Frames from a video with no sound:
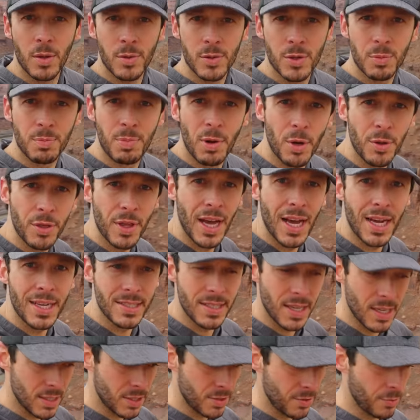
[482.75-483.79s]
Those are both
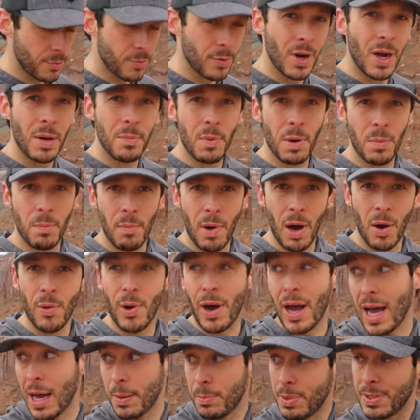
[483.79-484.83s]
accessed from
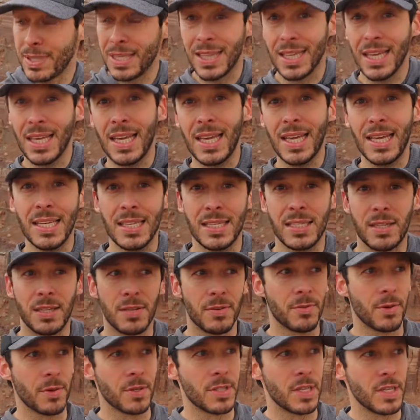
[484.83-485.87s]
Moab to the east
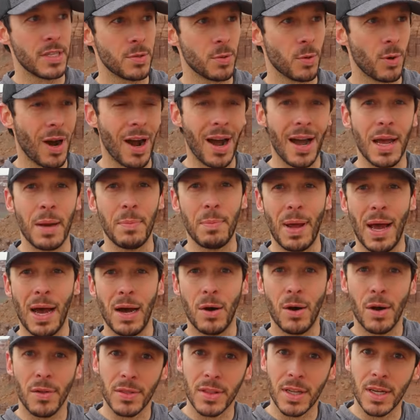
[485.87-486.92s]
versus where I am
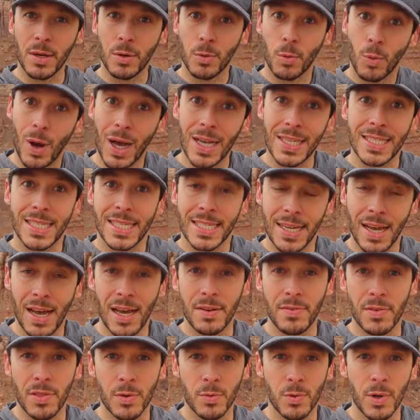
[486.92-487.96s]
now on the west
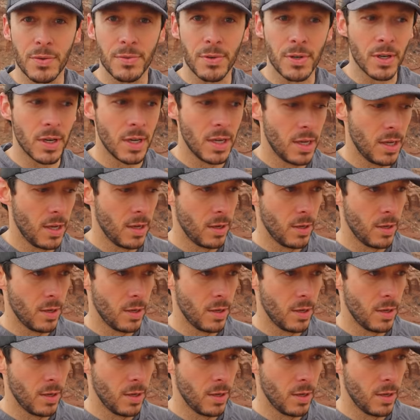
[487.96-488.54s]
side of the river